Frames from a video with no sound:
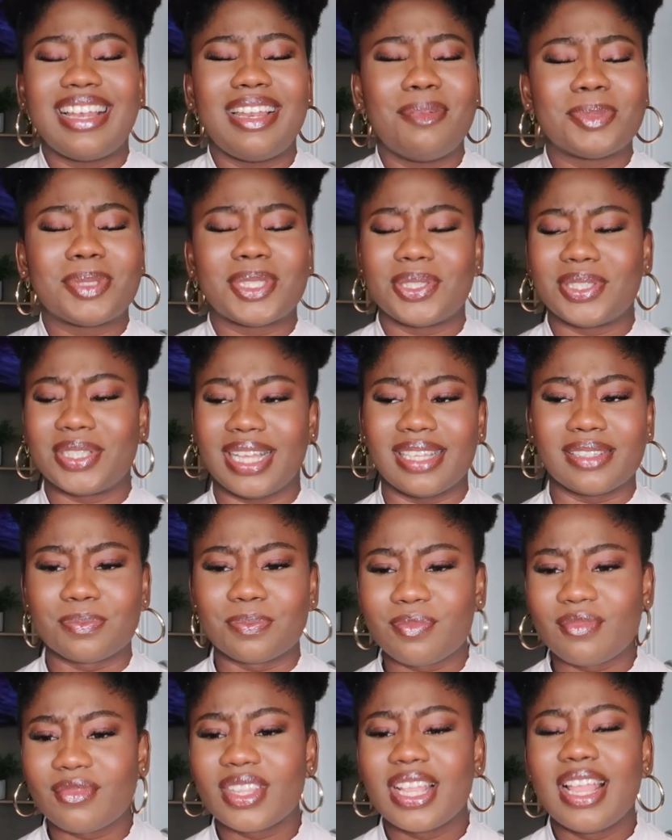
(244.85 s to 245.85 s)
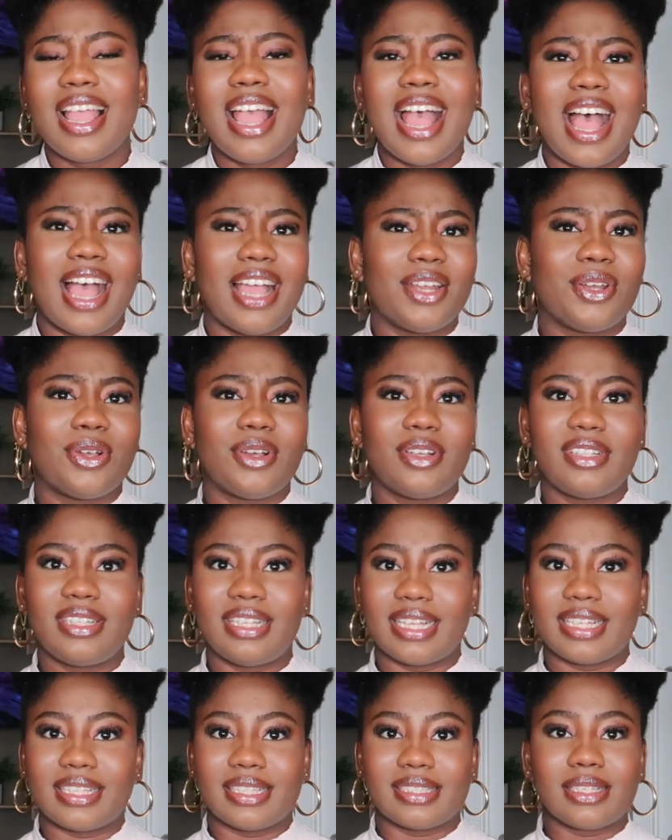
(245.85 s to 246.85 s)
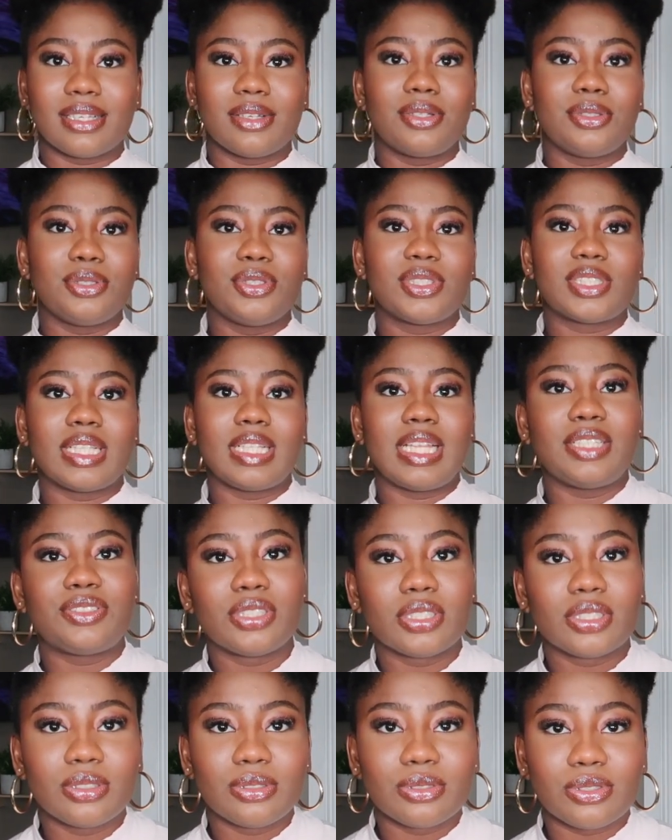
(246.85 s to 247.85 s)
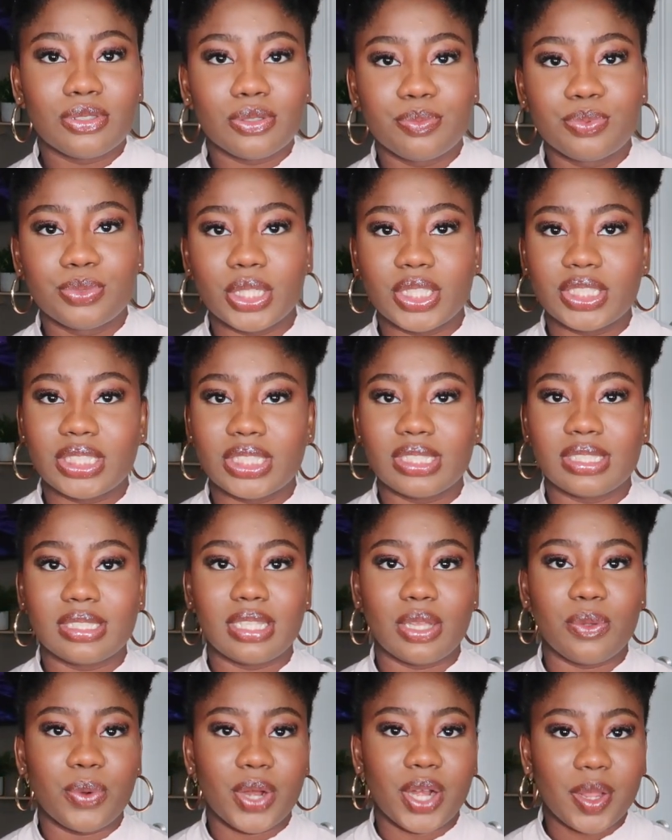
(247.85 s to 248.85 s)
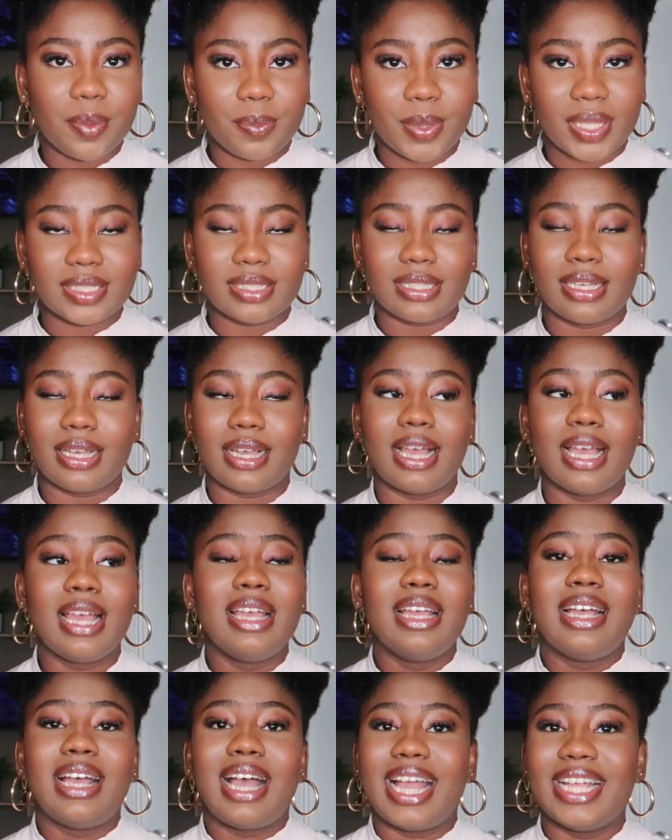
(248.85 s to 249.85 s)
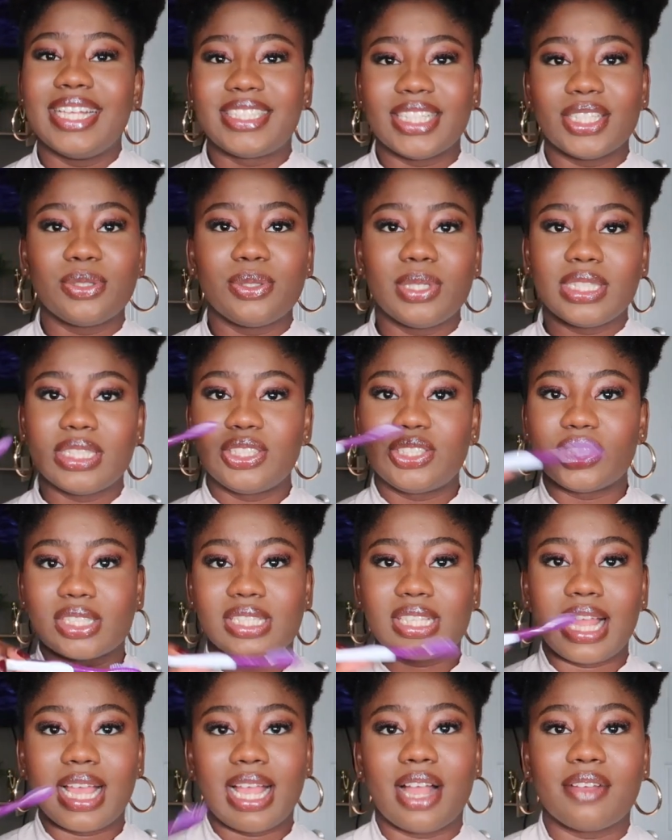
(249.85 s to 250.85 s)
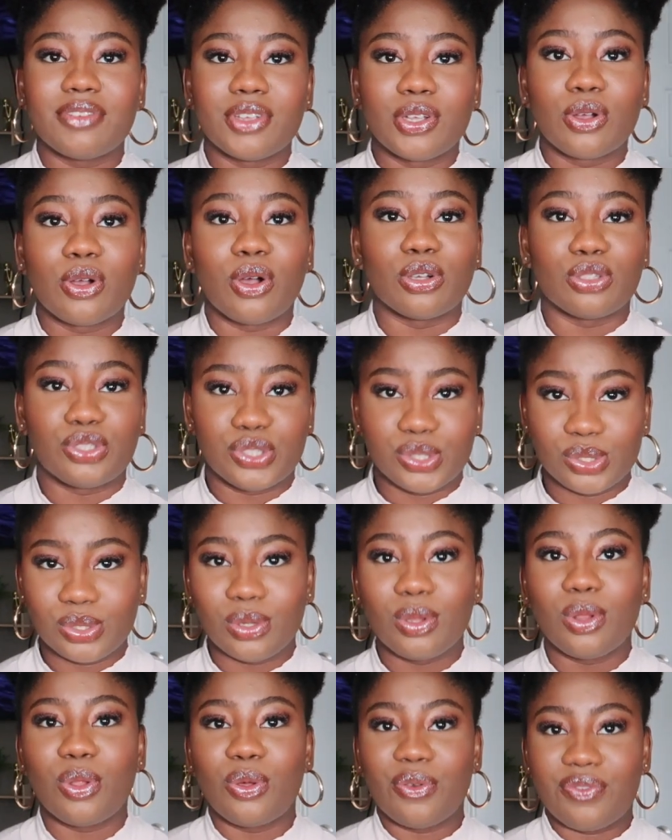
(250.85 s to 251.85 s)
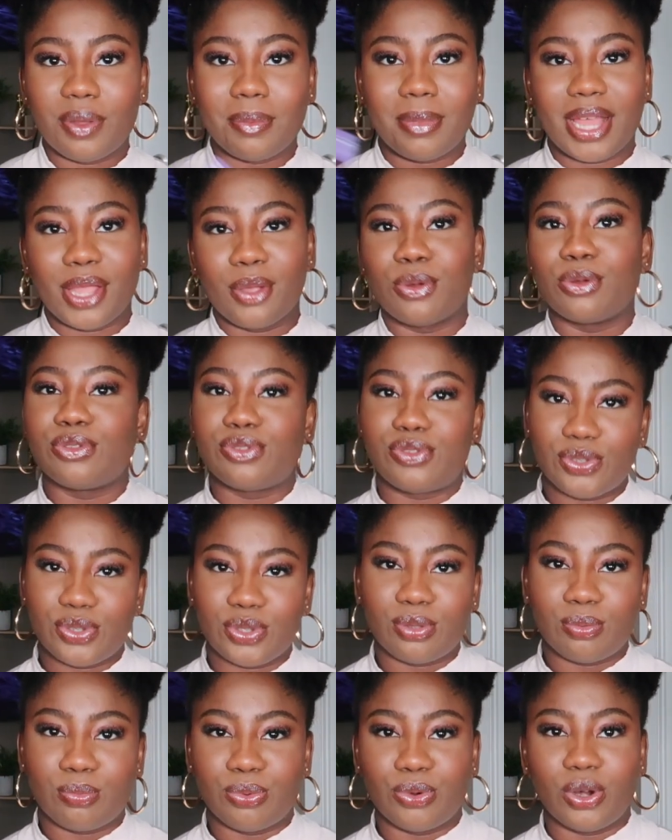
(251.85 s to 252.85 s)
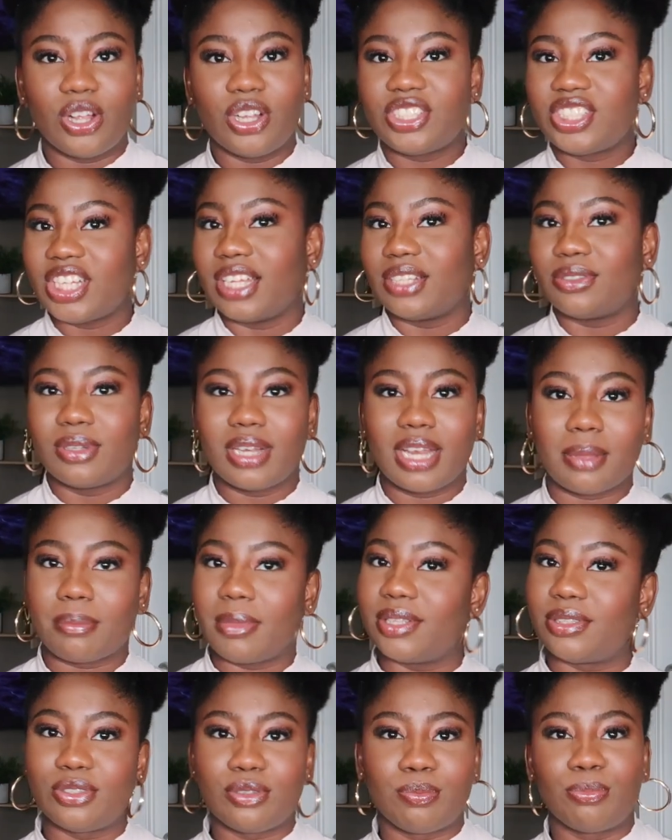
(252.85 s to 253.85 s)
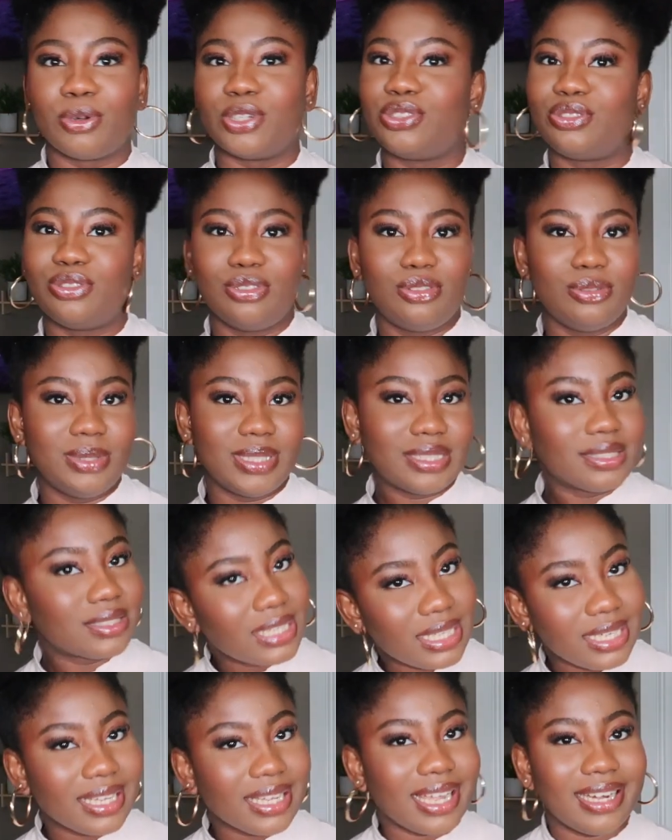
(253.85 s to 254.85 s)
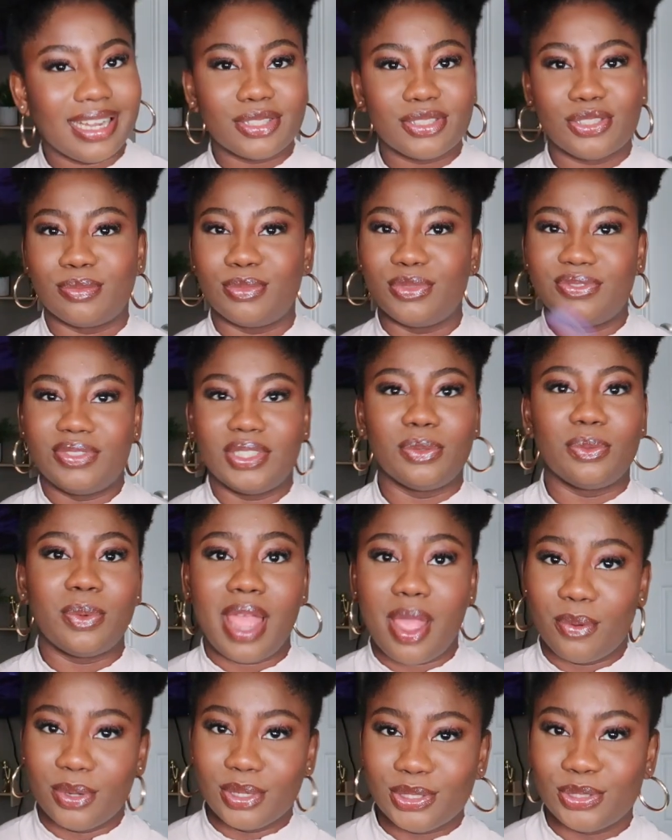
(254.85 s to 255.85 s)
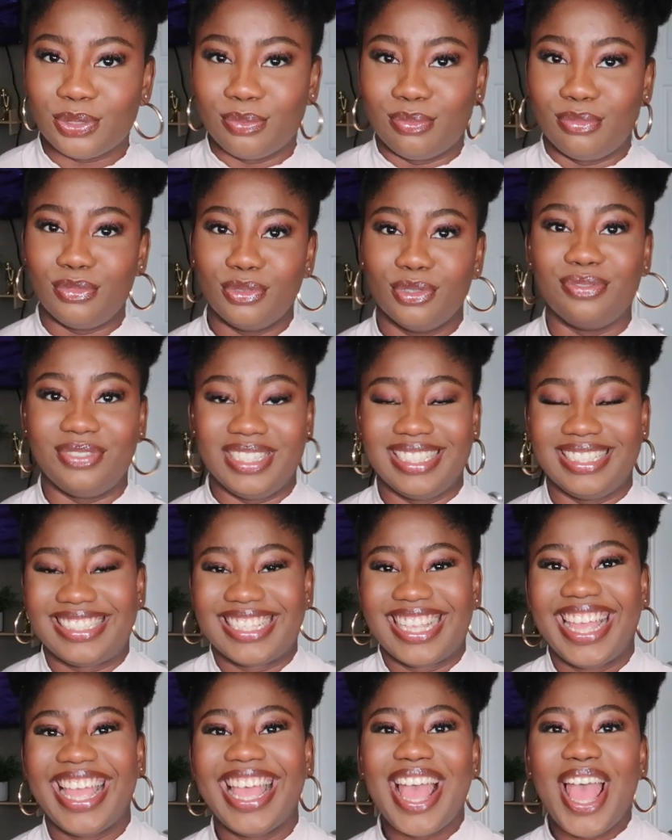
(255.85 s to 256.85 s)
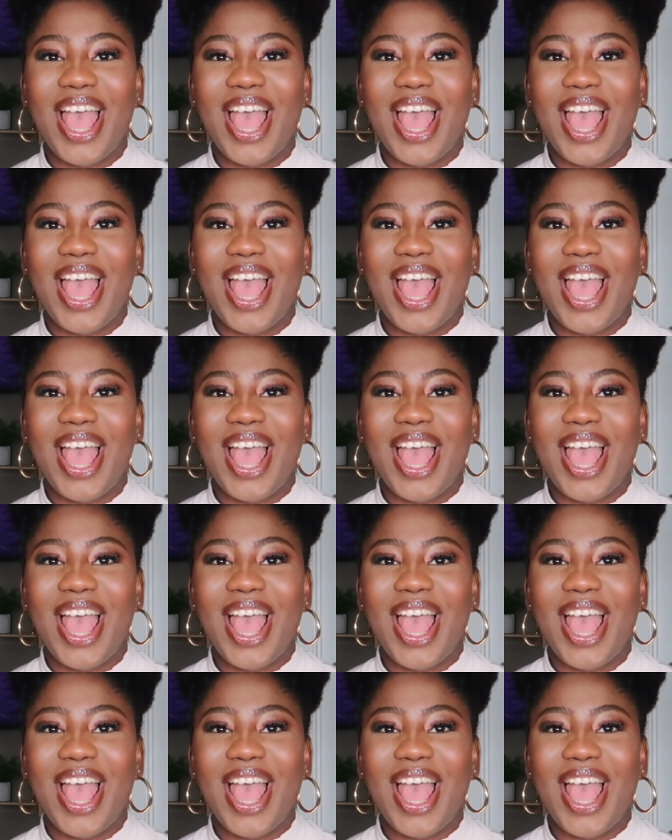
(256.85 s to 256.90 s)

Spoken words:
And let me tell you guys, I know like they say, oh, use electrical toothbrushes, they work better. I genuinely just like having control over my own toothbrush. I don't like my toothbrush to do its thing. I like to move it the way I want to move it.